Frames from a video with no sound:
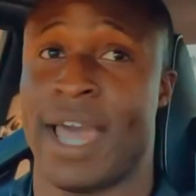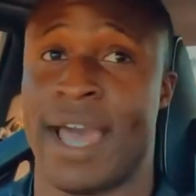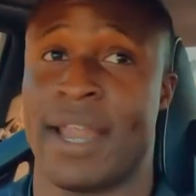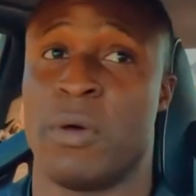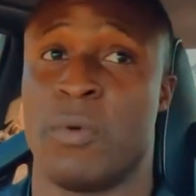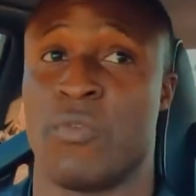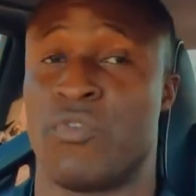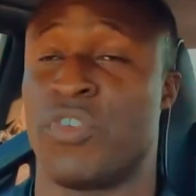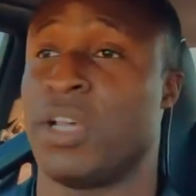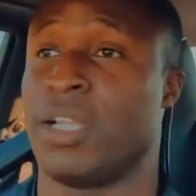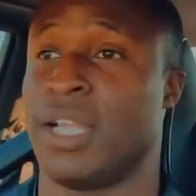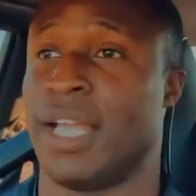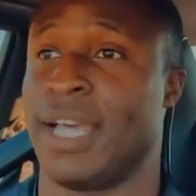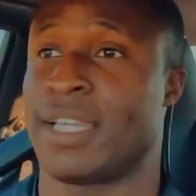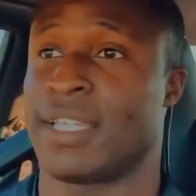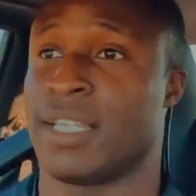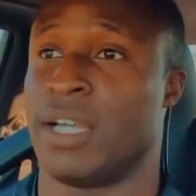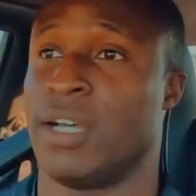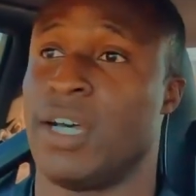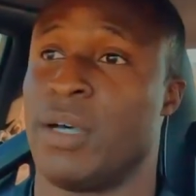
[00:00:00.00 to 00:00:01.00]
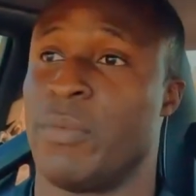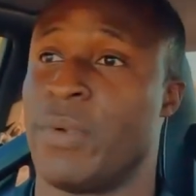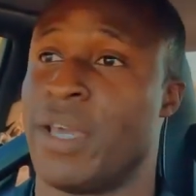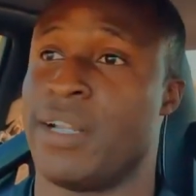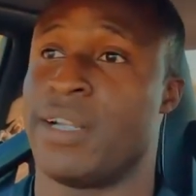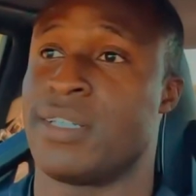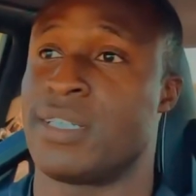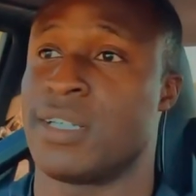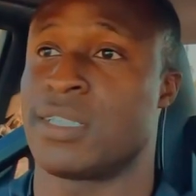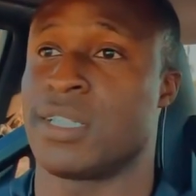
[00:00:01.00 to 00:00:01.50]
I don't feel like, oh man,
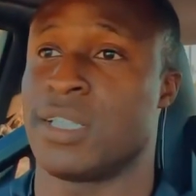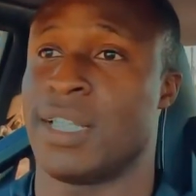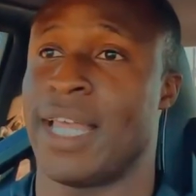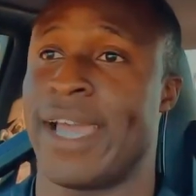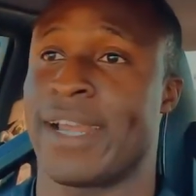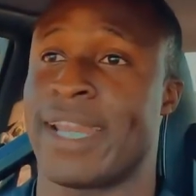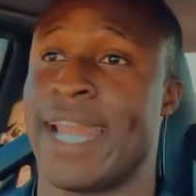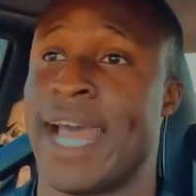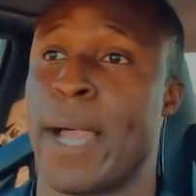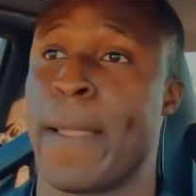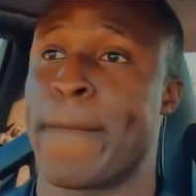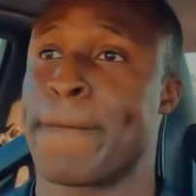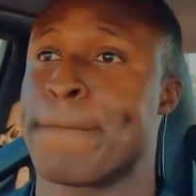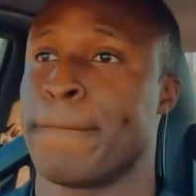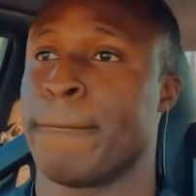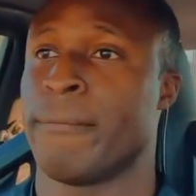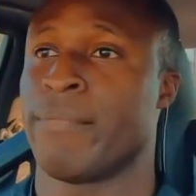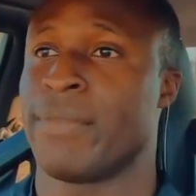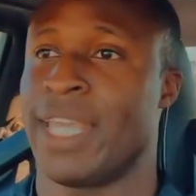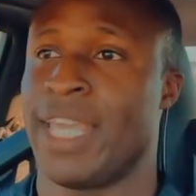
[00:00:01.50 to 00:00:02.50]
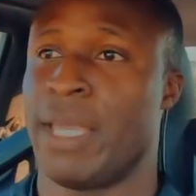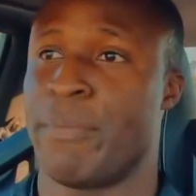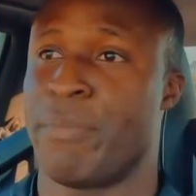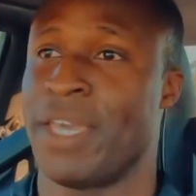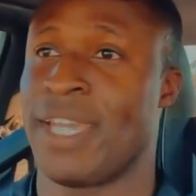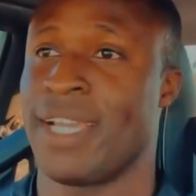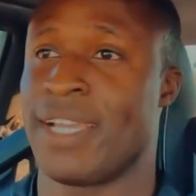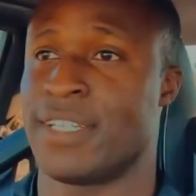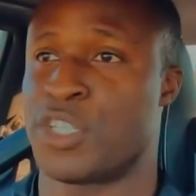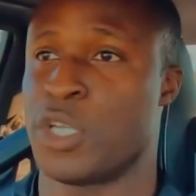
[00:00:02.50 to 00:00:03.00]
there's such a lag. Now, it
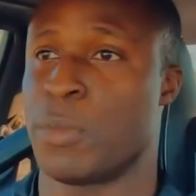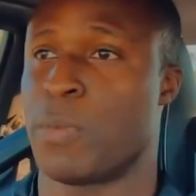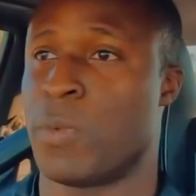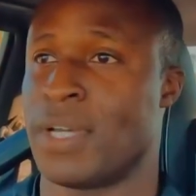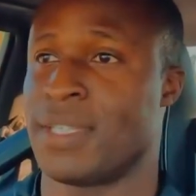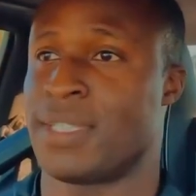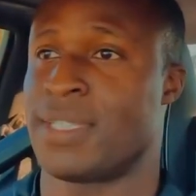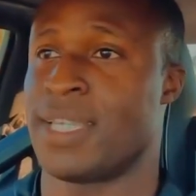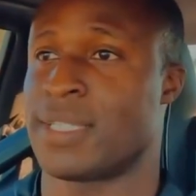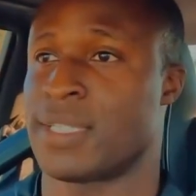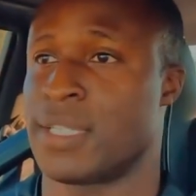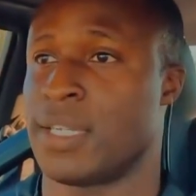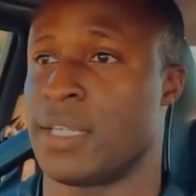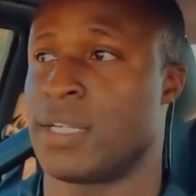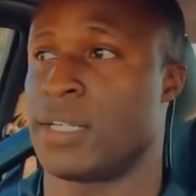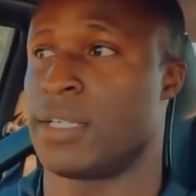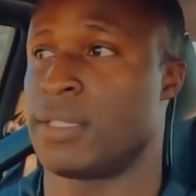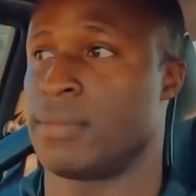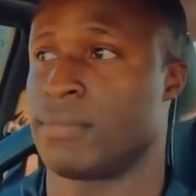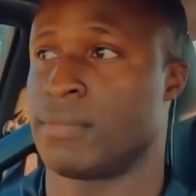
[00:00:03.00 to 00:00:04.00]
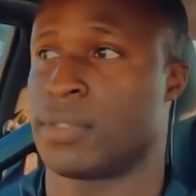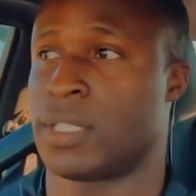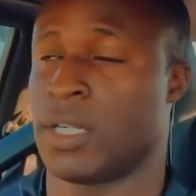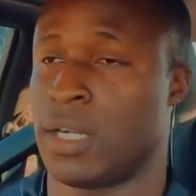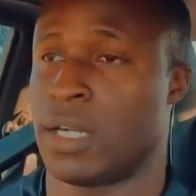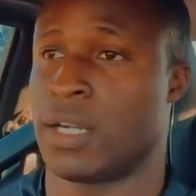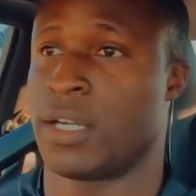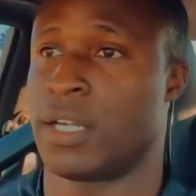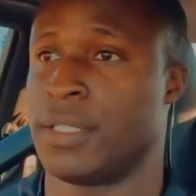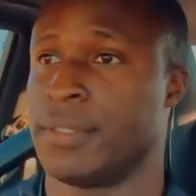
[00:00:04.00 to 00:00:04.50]
being a 2.6 liter
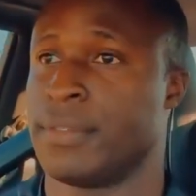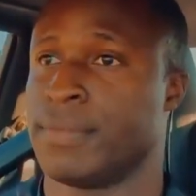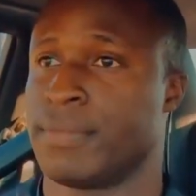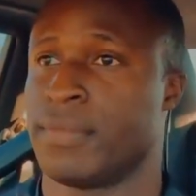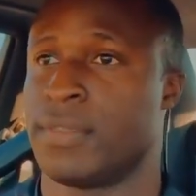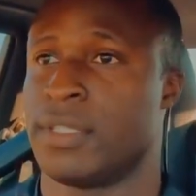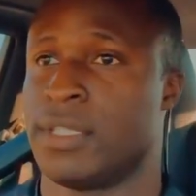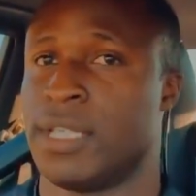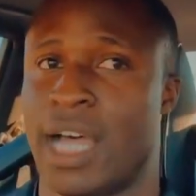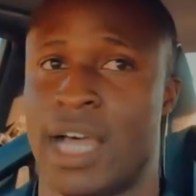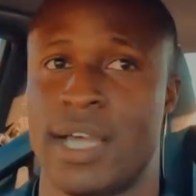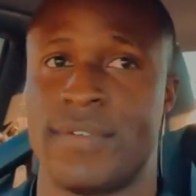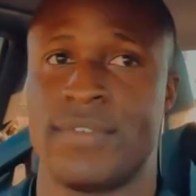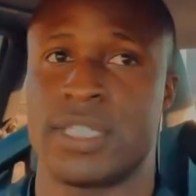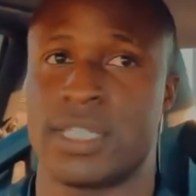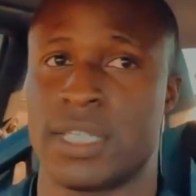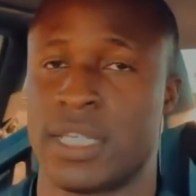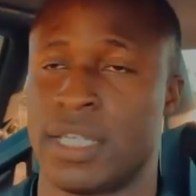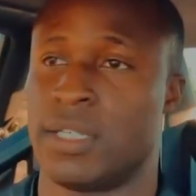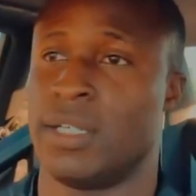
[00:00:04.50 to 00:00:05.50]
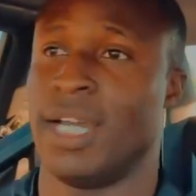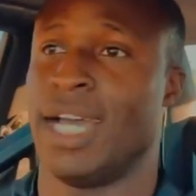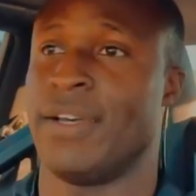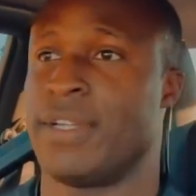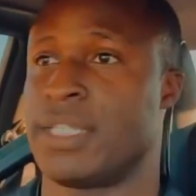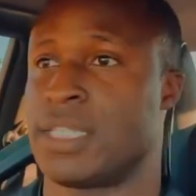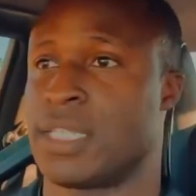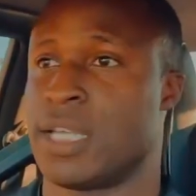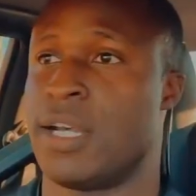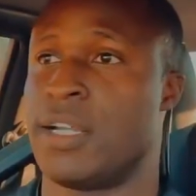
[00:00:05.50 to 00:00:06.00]
car, obviously you don't have
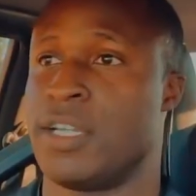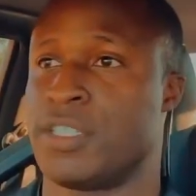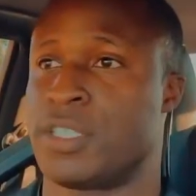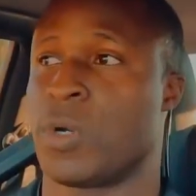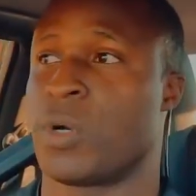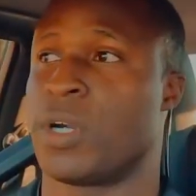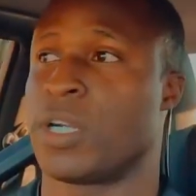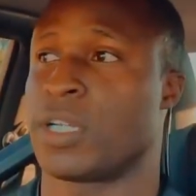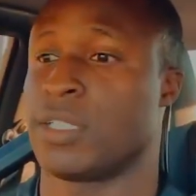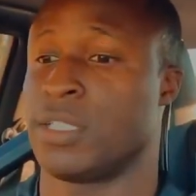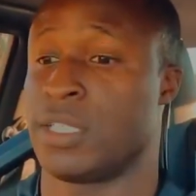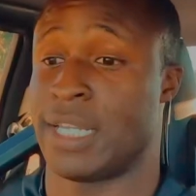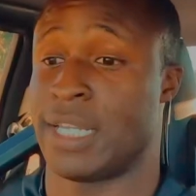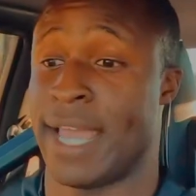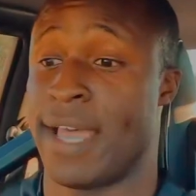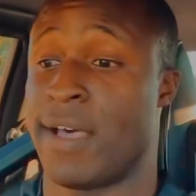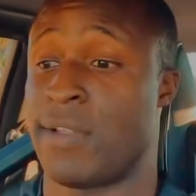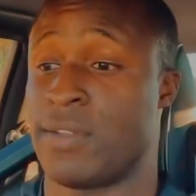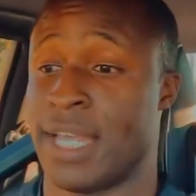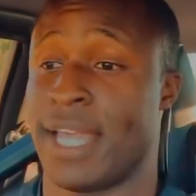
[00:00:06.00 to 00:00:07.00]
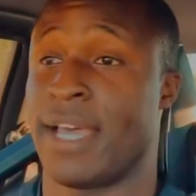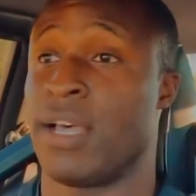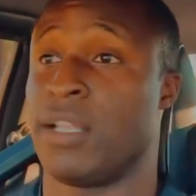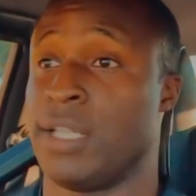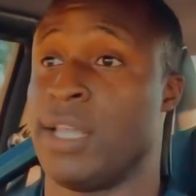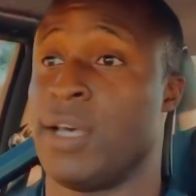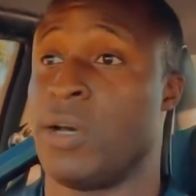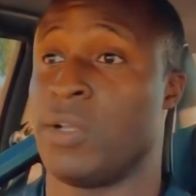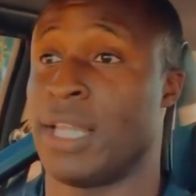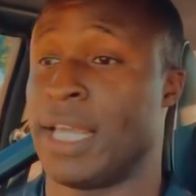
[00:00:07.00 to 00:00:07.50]
a ton of torque
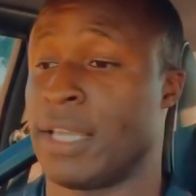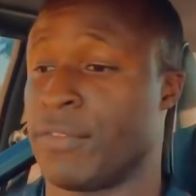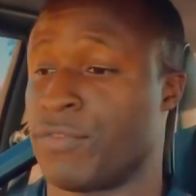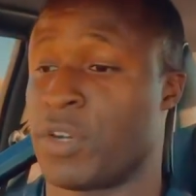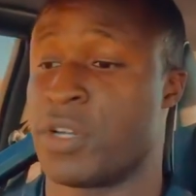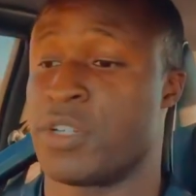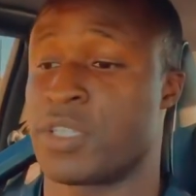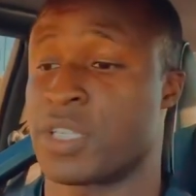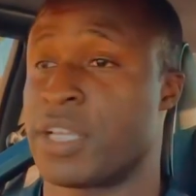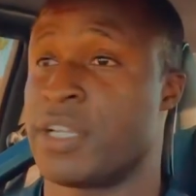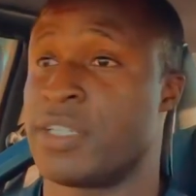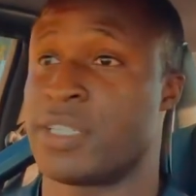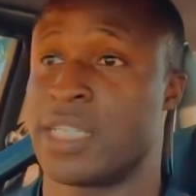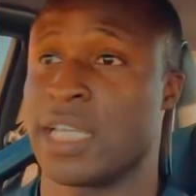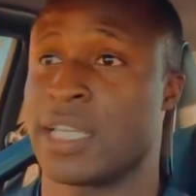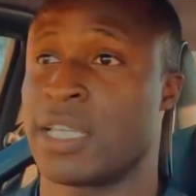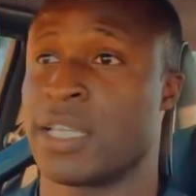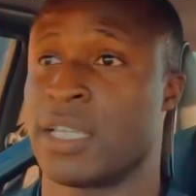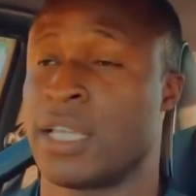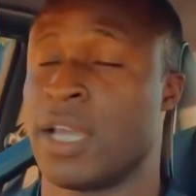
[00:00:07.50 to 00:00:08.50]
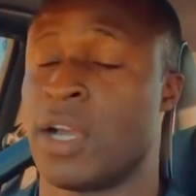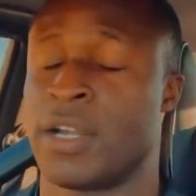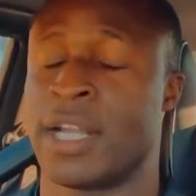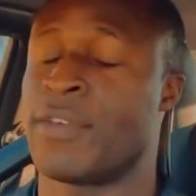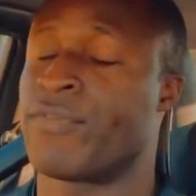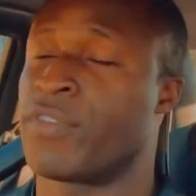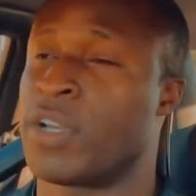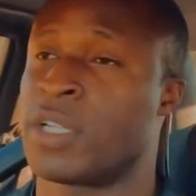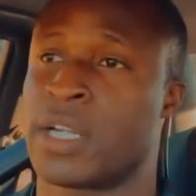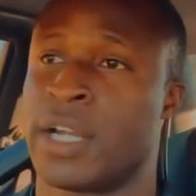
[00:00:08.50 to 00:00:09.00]
down low, like first gear, second, or
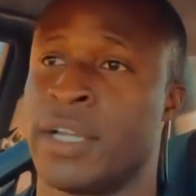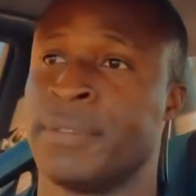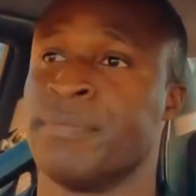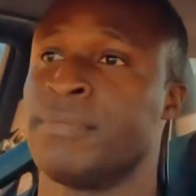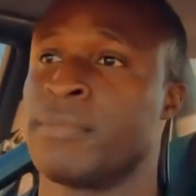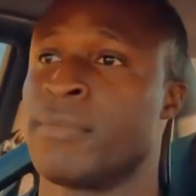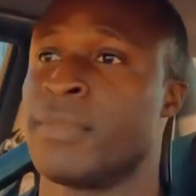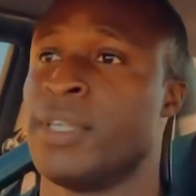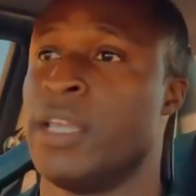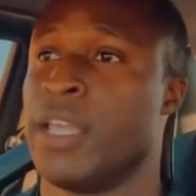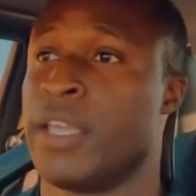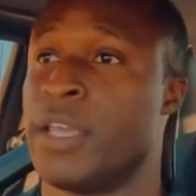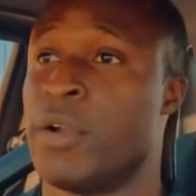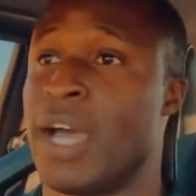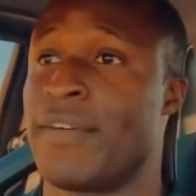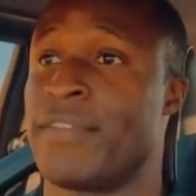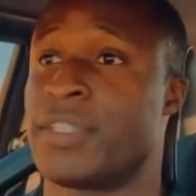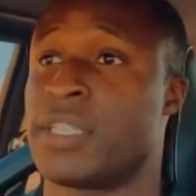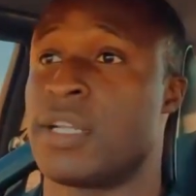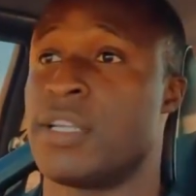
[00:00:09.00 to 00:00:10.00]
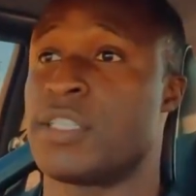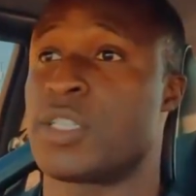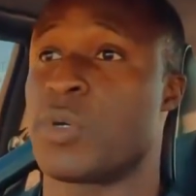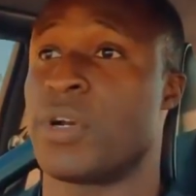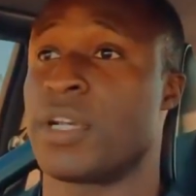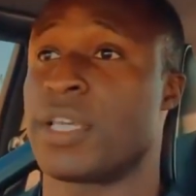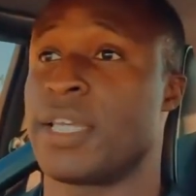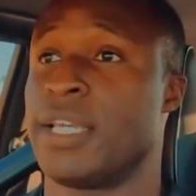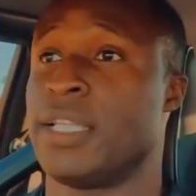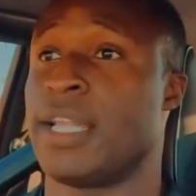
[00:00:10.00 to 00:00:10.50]
not, sorry, you don't have a ton of
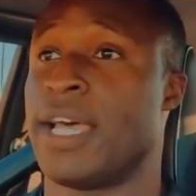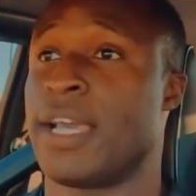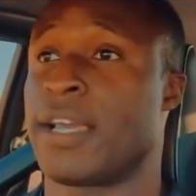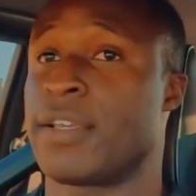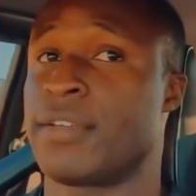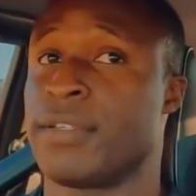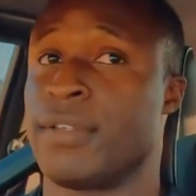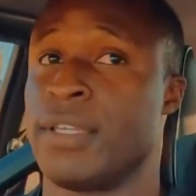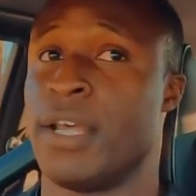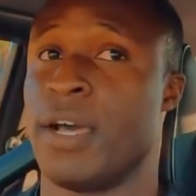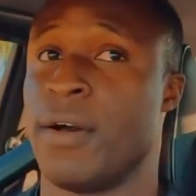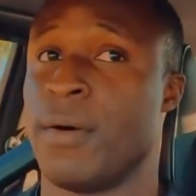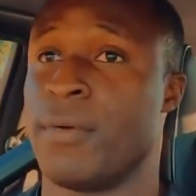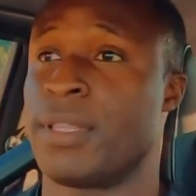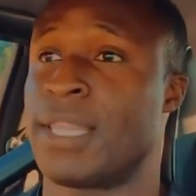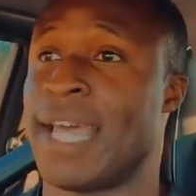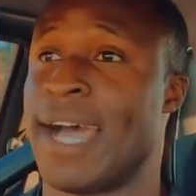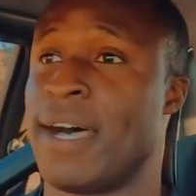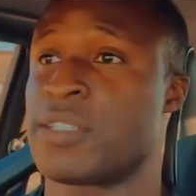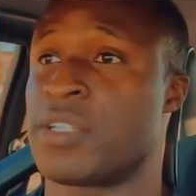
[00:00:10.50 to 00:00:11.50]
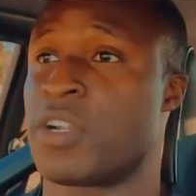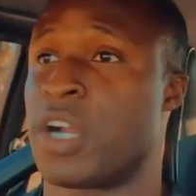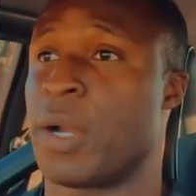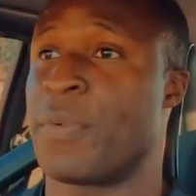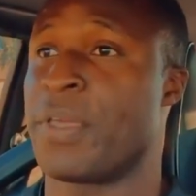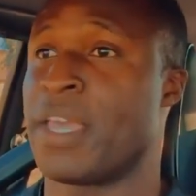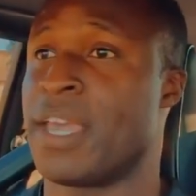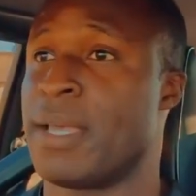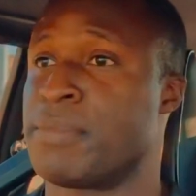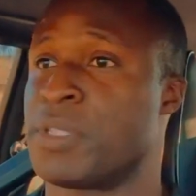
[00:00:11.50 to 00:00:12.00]
torque in, like, you know, 1,000
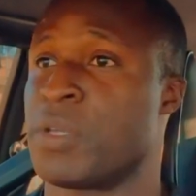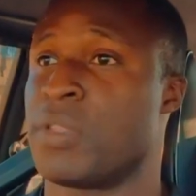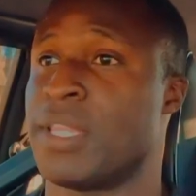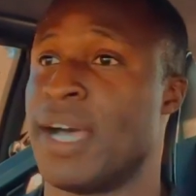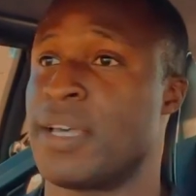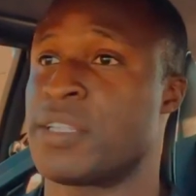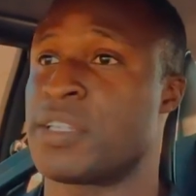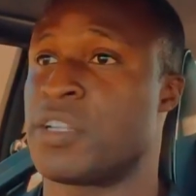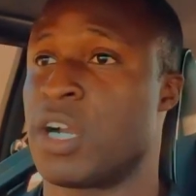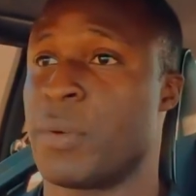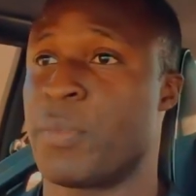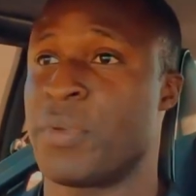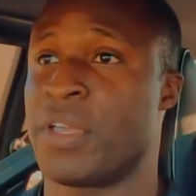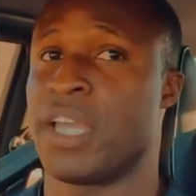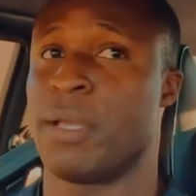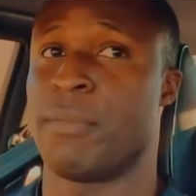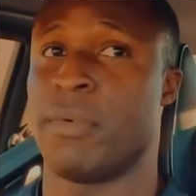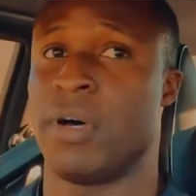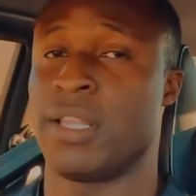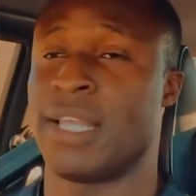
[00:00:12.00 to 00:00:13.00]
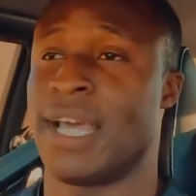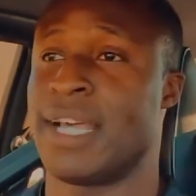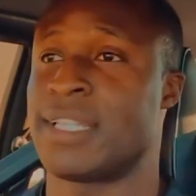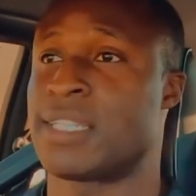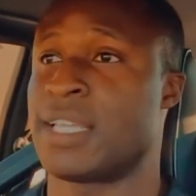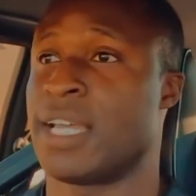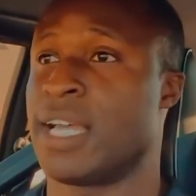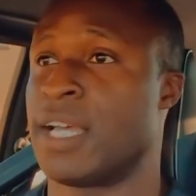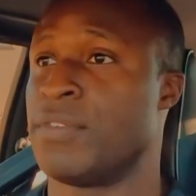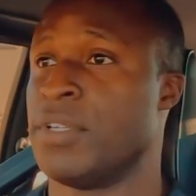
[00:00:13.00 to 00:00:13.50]
RPM, 2,000 RPM, all that
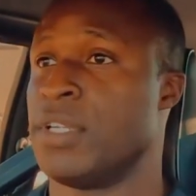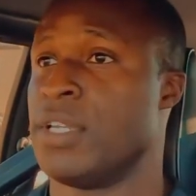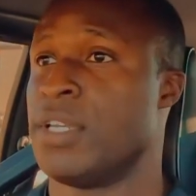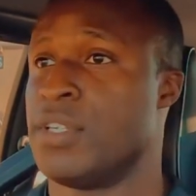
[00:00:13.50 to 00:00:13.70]
stuff.